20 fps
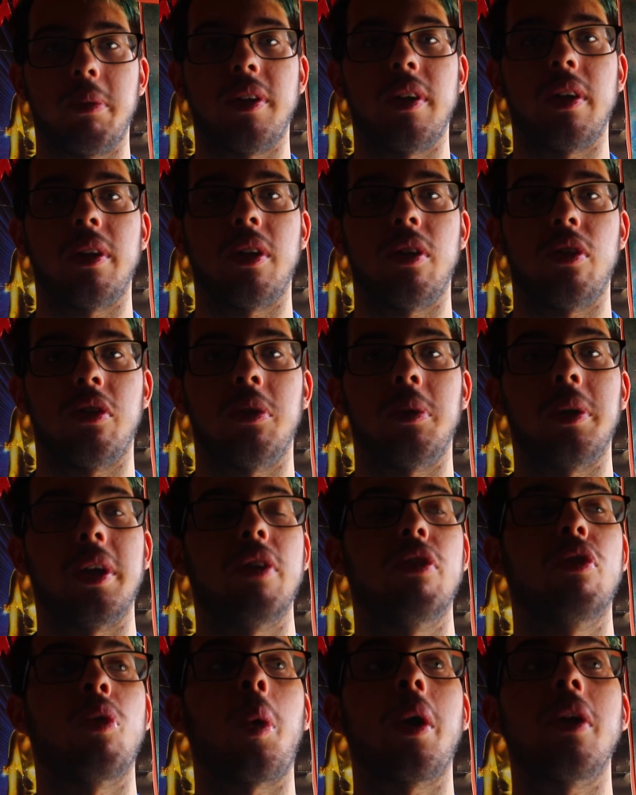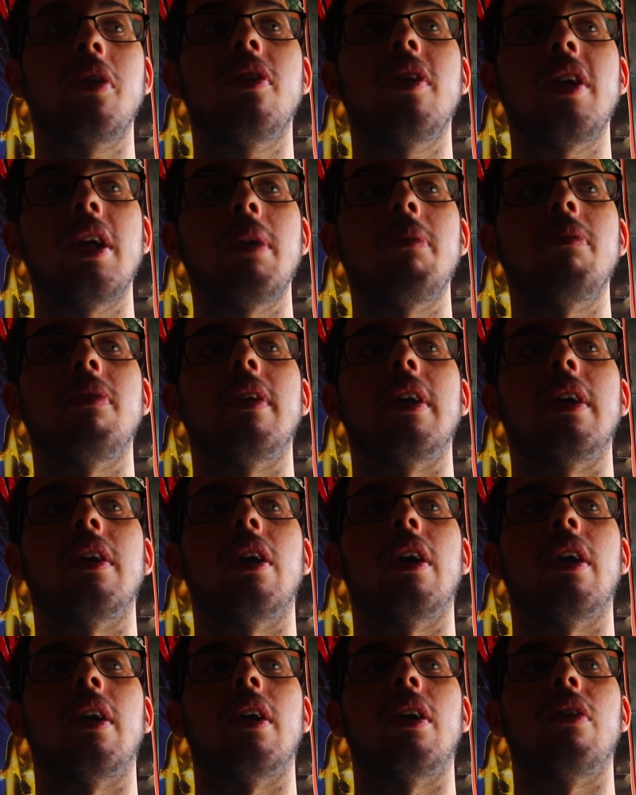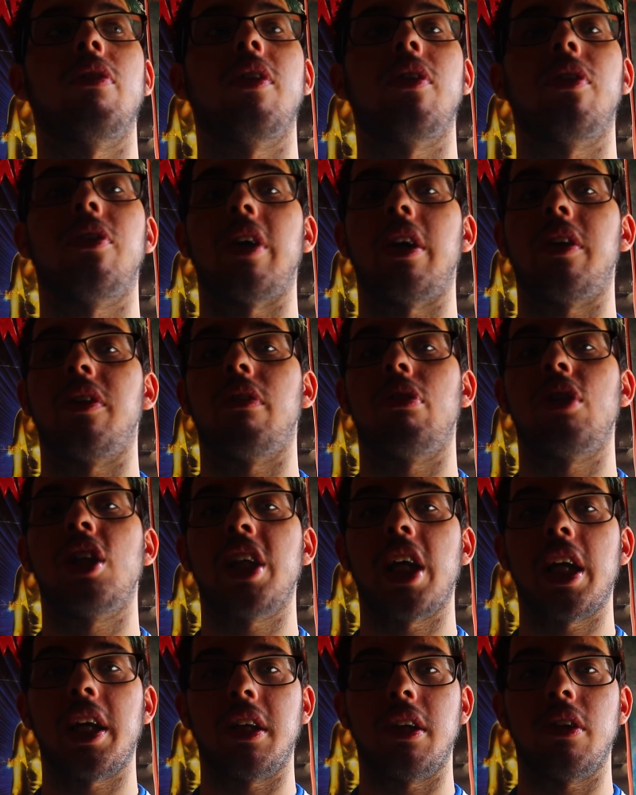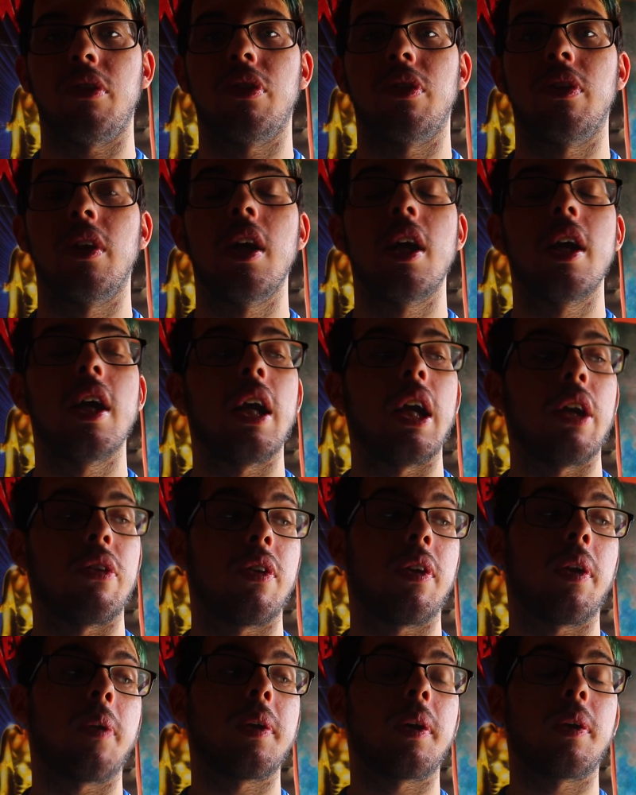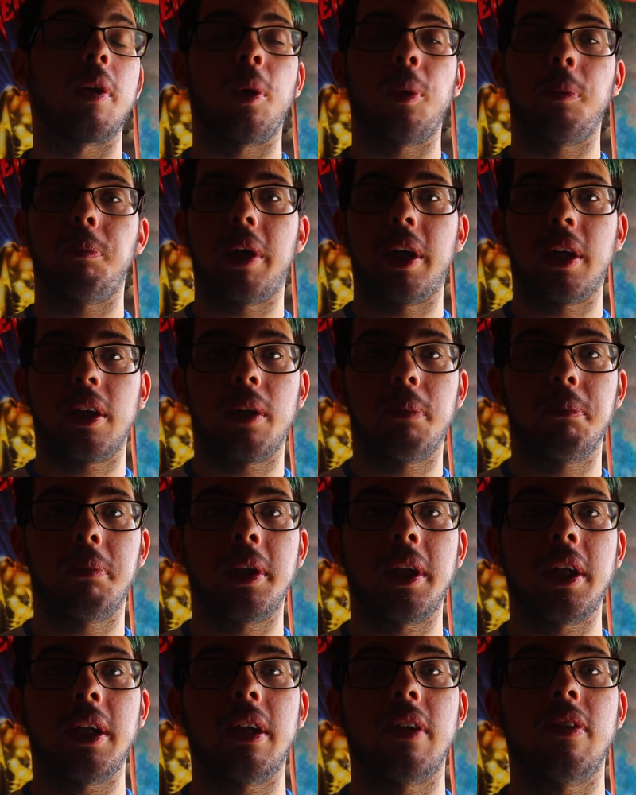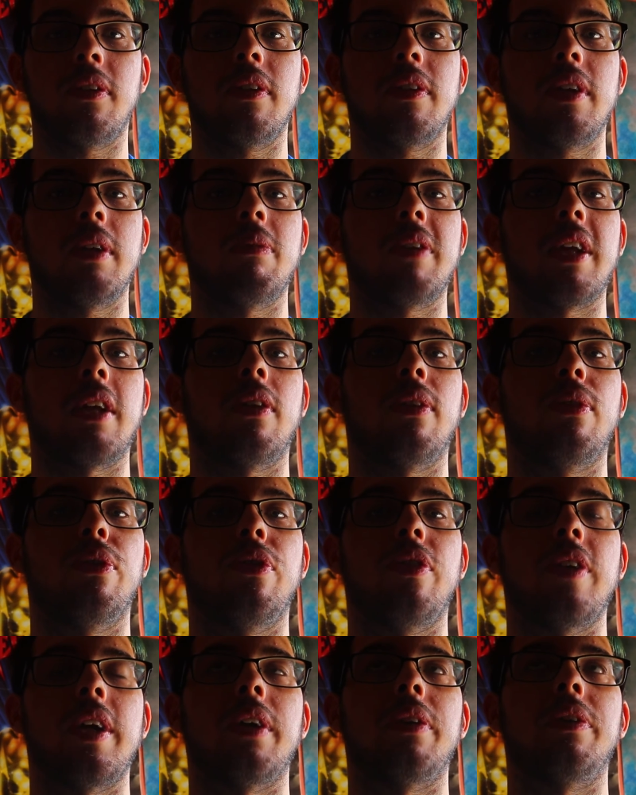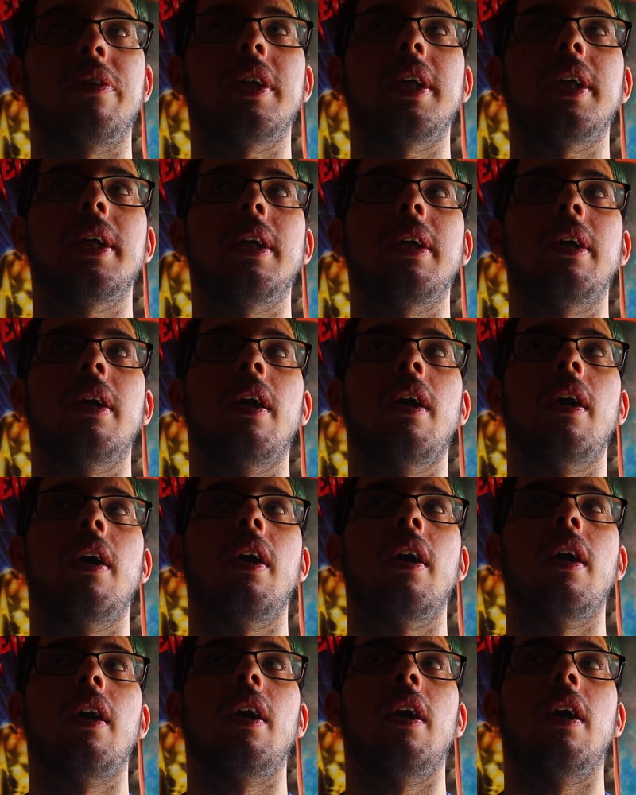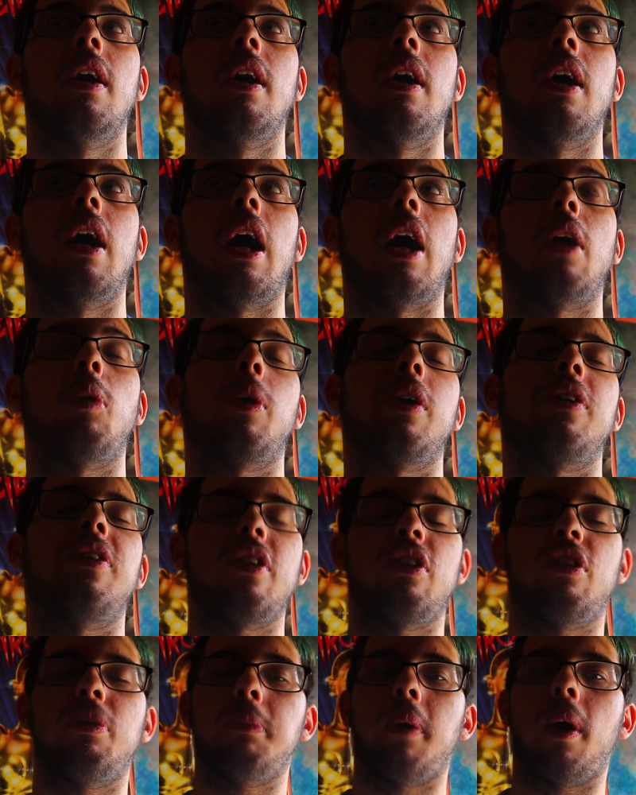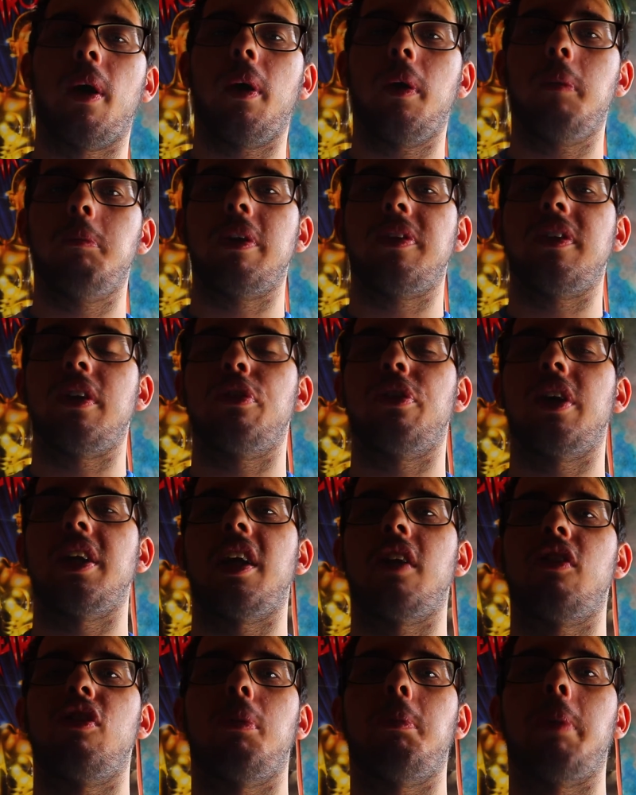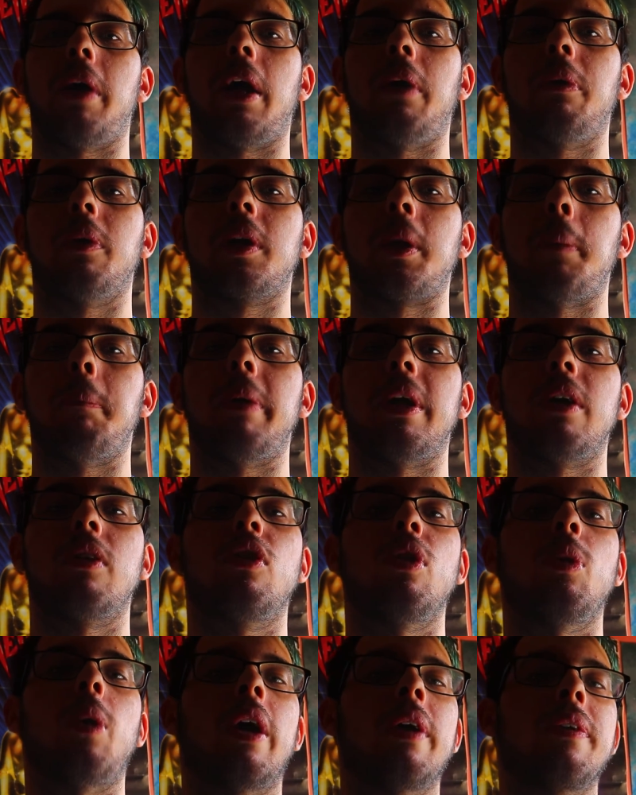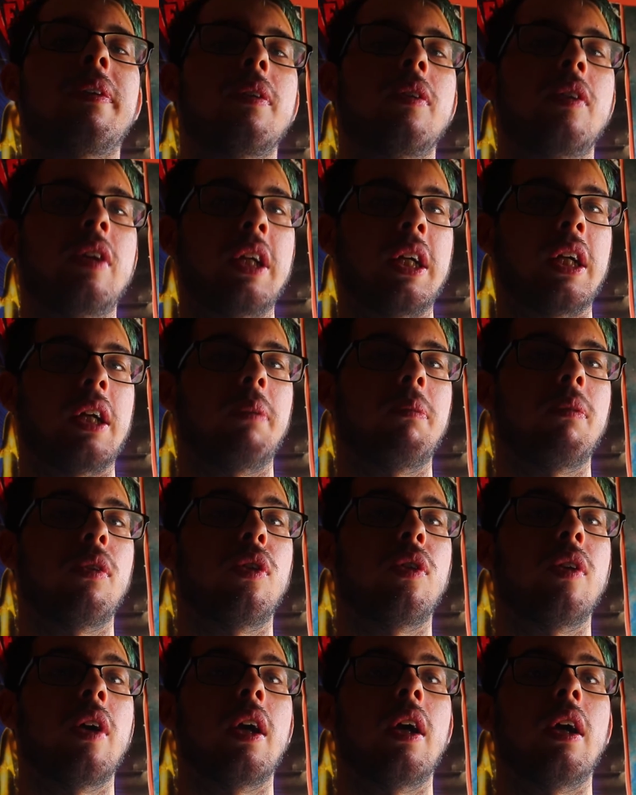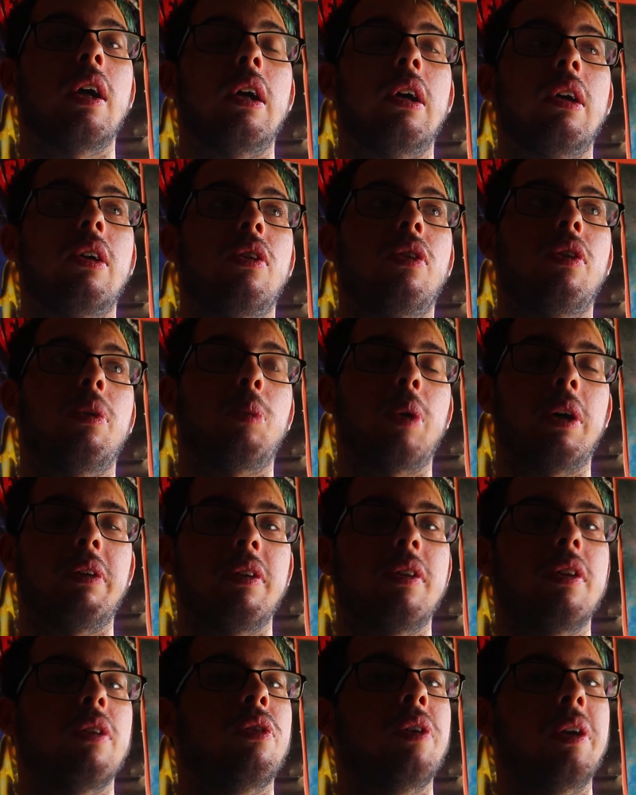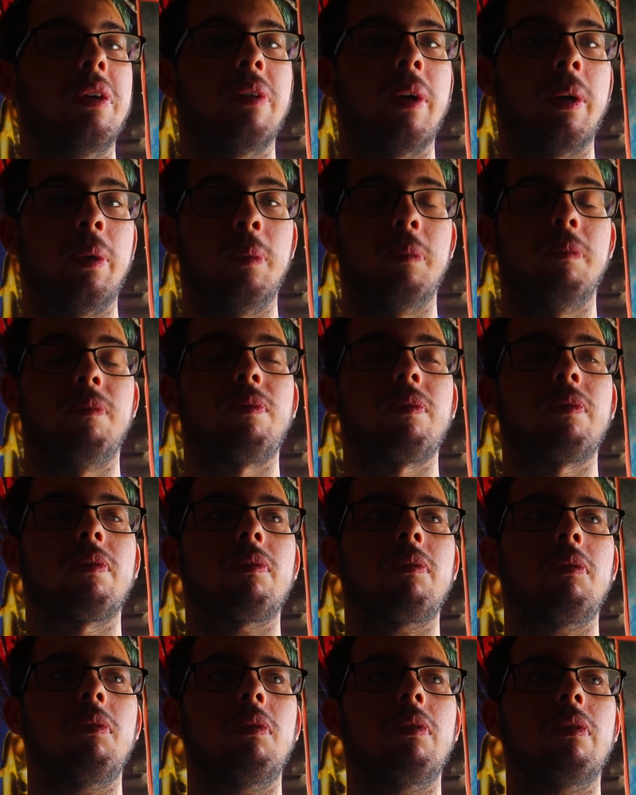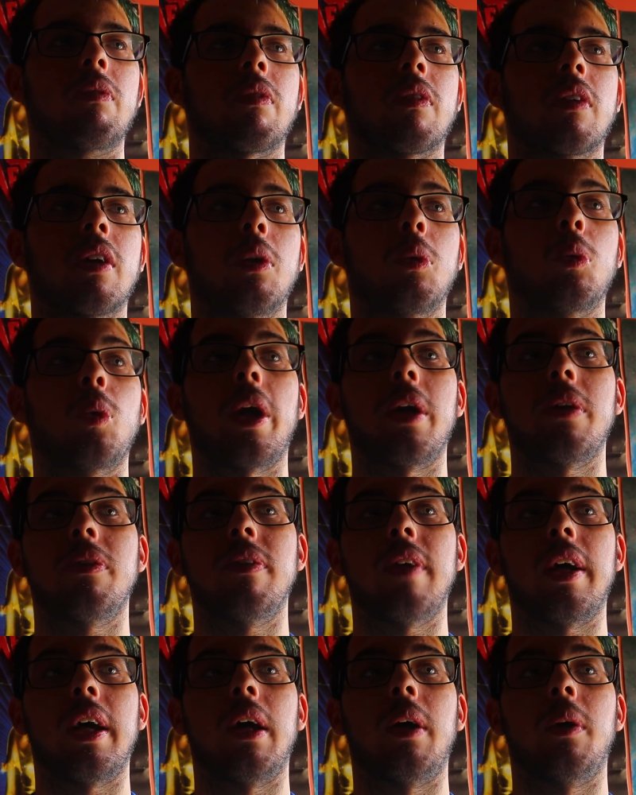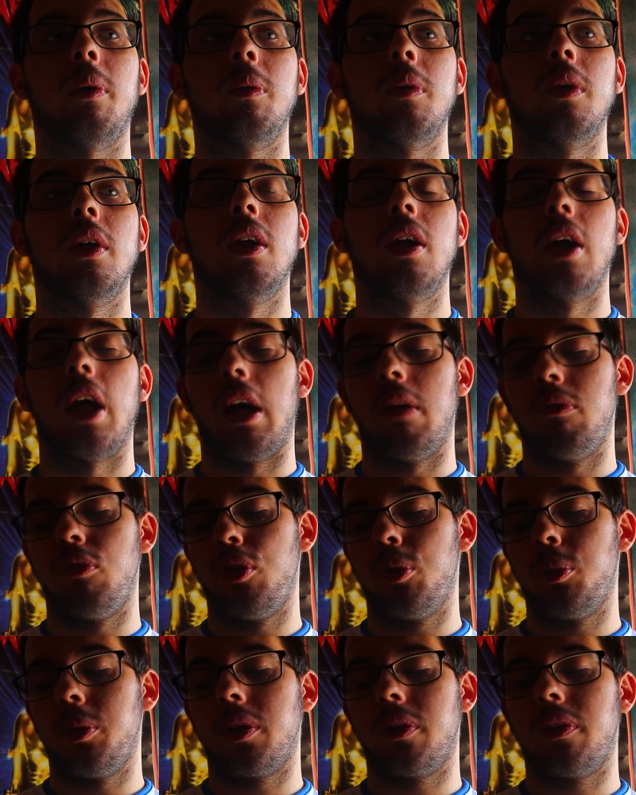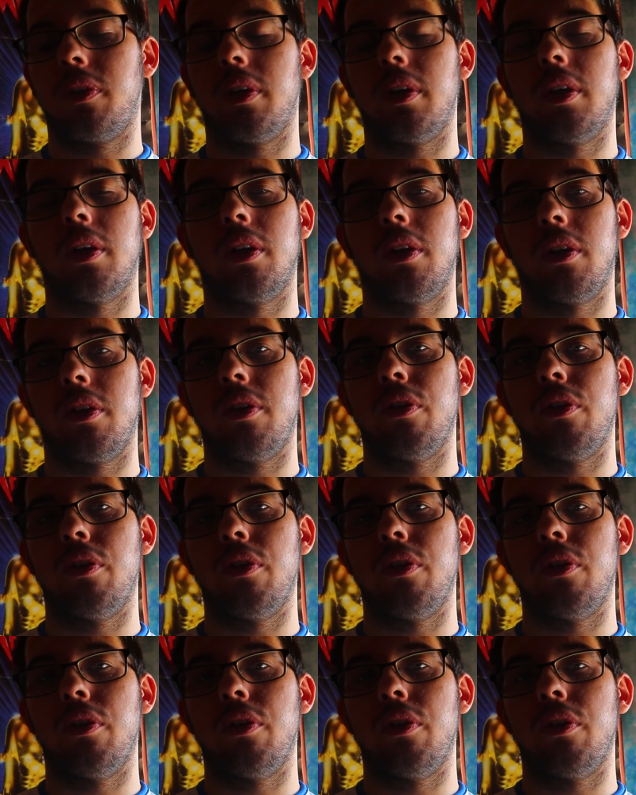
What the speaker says: in their history. For a team of the size of Sheriff, even though they're owned by a company, it's a team that's very, I don't want to say small, but their financial power compared to other teams is relatively low. Right now, I'm doing the